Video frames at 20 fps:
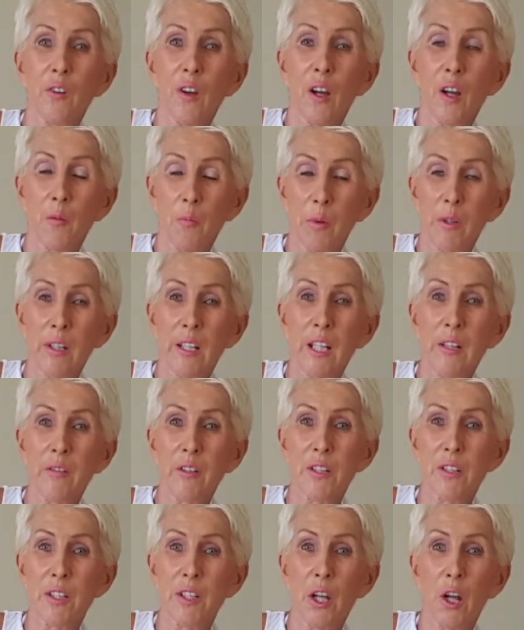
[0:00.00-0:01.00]
I believe
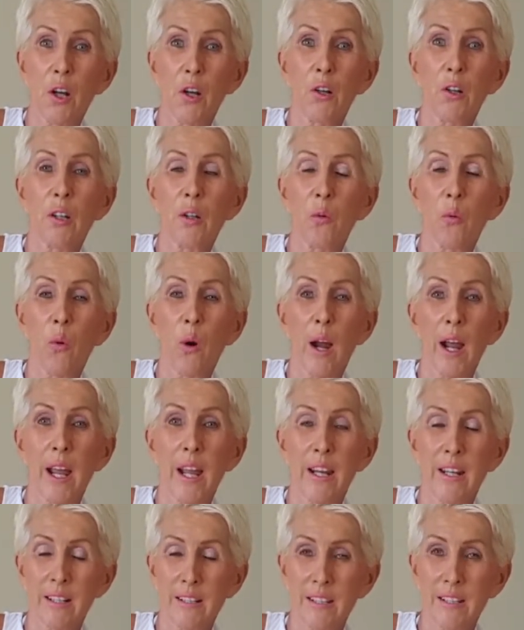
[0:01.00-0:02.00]
it's the only
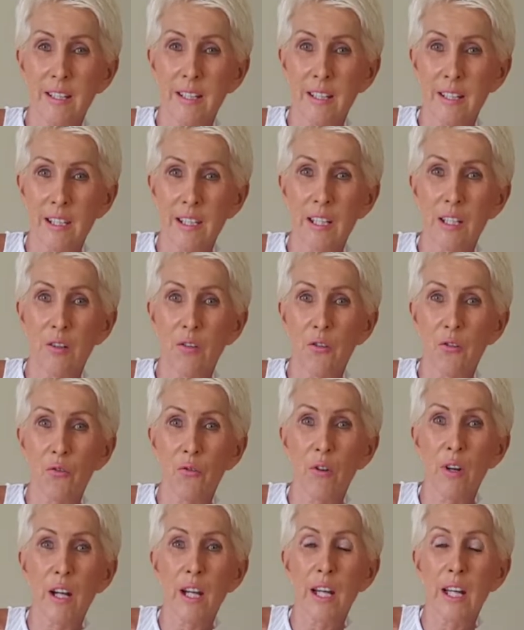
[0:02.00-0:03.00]
way at
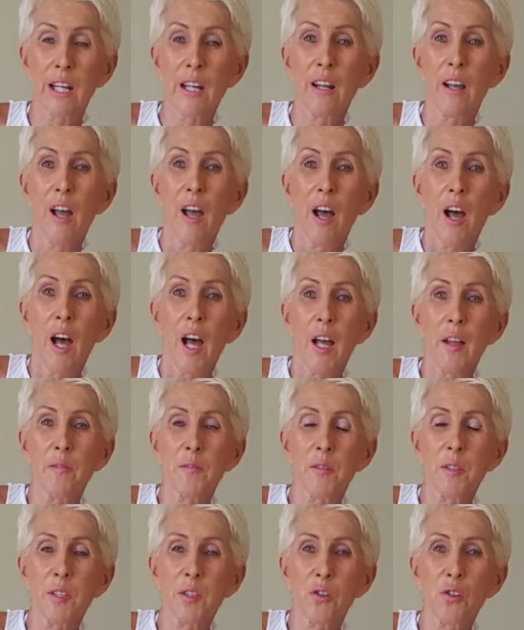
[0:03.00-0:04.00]
63 I've
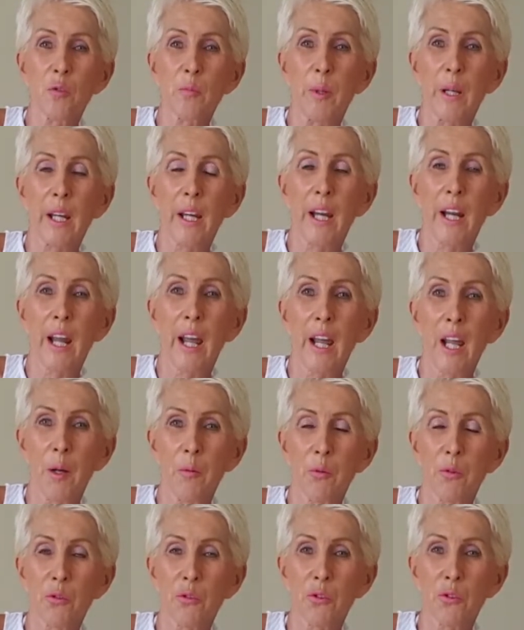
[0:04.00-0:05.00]
still been
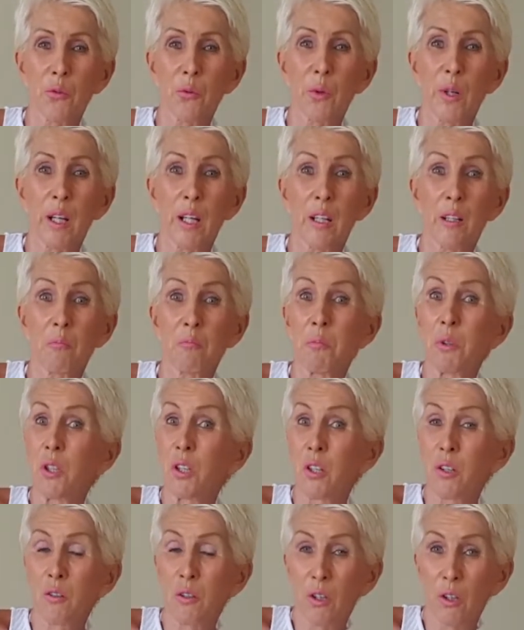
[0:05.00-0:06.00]
able to wear,
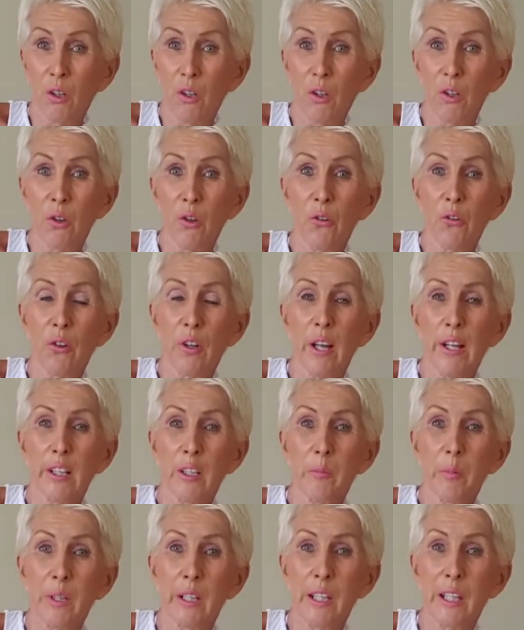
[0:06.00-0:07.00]
clothes like a
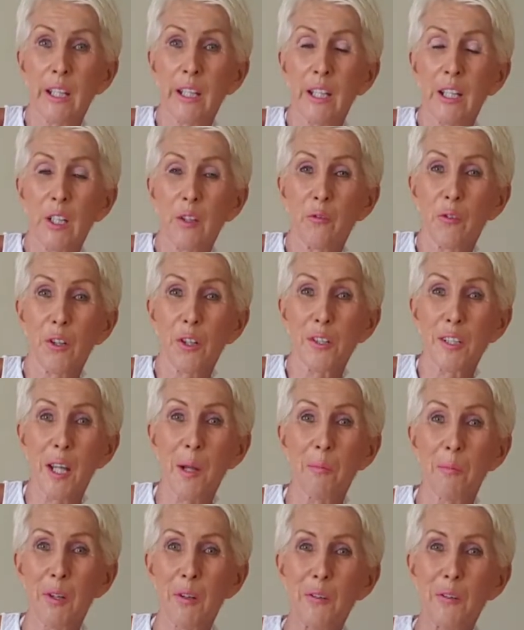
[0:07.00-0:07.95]
bikini, for example.